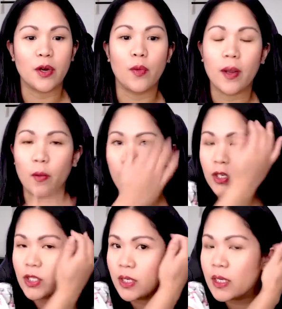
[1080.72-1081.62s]
when I wanted
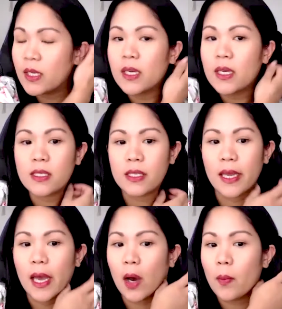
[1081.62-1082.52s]
to
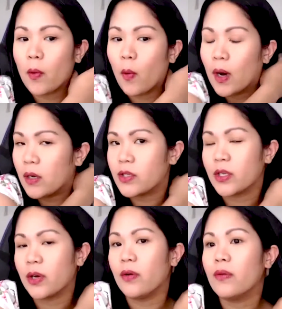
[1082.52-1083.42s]
seek help, while
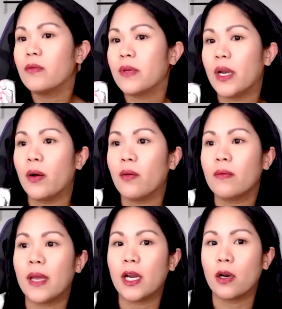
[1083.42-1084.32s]
also,
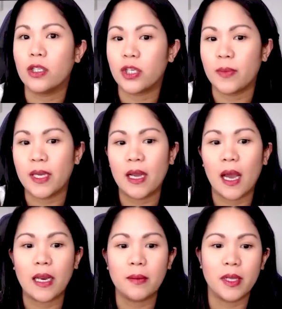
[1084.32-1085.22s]
encouraging me and
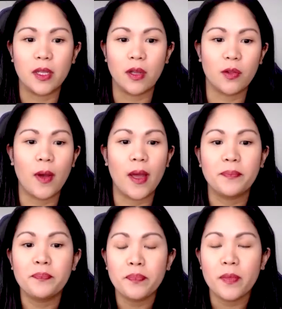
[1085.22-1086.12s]
guiding me along the
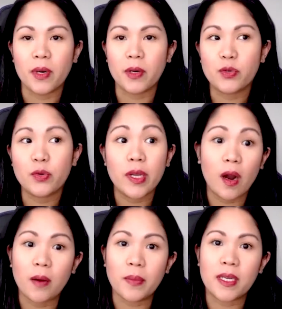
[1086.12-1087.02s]
way. But it was really
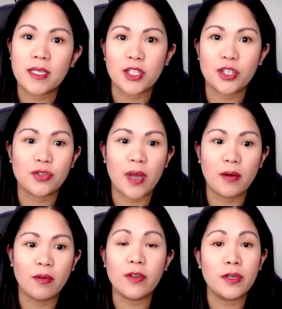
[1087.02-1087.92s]
hard because I
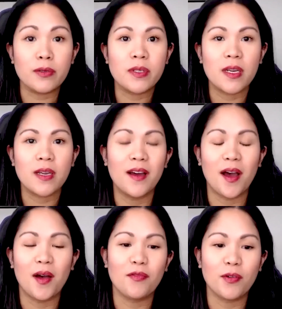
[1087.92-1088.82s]
refused
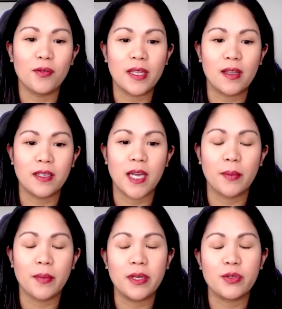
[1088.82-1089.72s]
for a really long
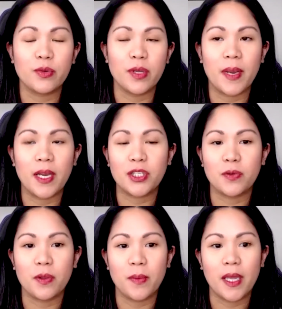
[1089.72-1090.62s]
time, and he was really patient
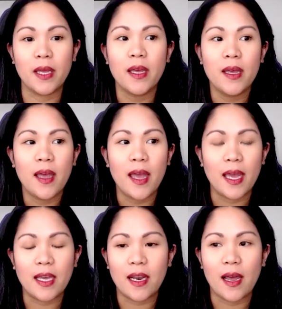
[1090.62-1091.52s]
with me.
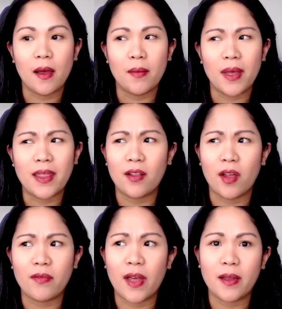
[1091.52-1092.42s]
And I think a
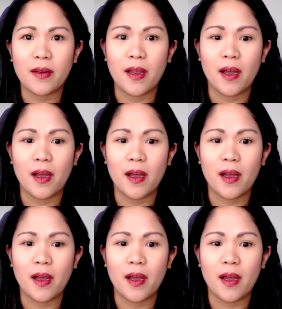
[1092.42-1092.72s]
lot of that,